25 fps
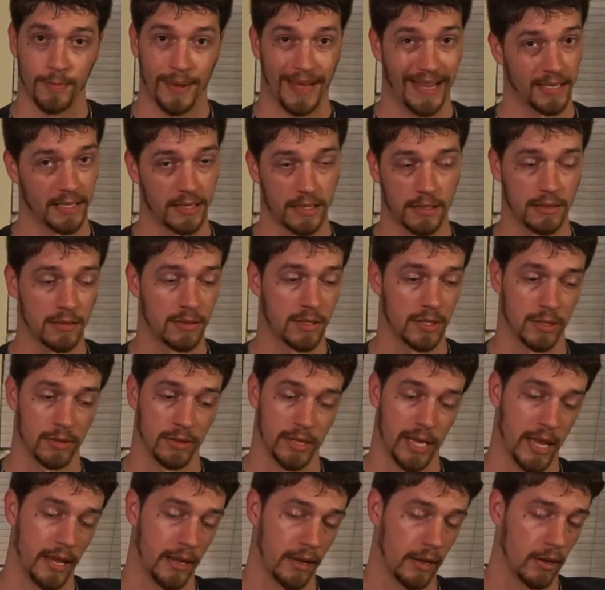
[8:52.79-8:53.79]
Pest,
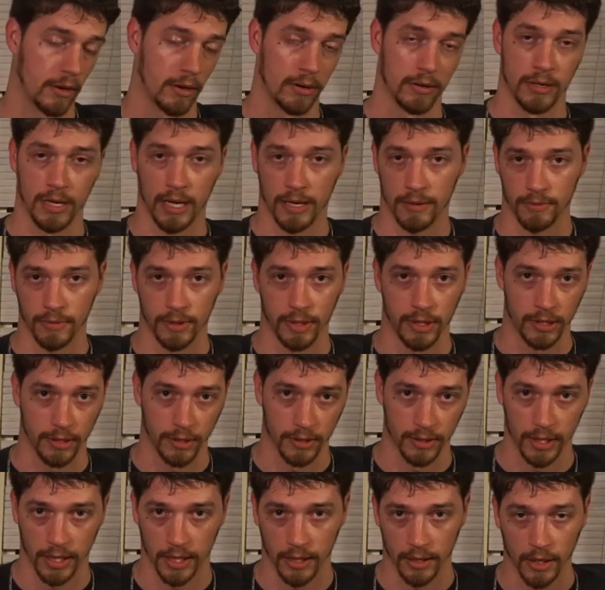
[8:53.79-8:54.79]
so can't guard, not really
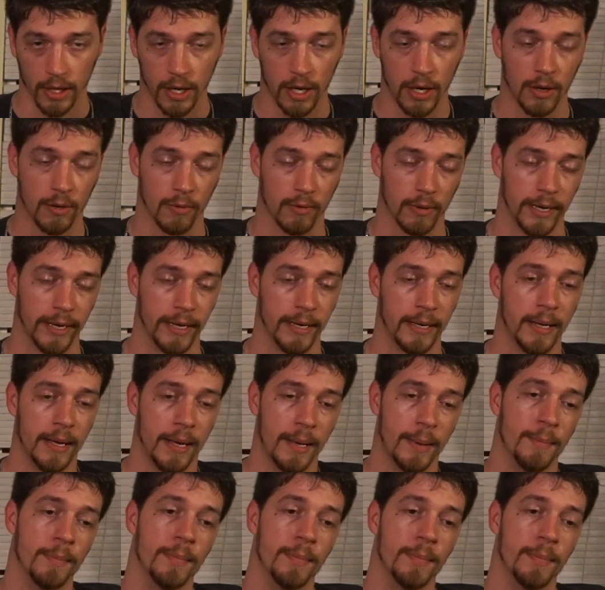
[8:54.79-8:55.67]
good there, right?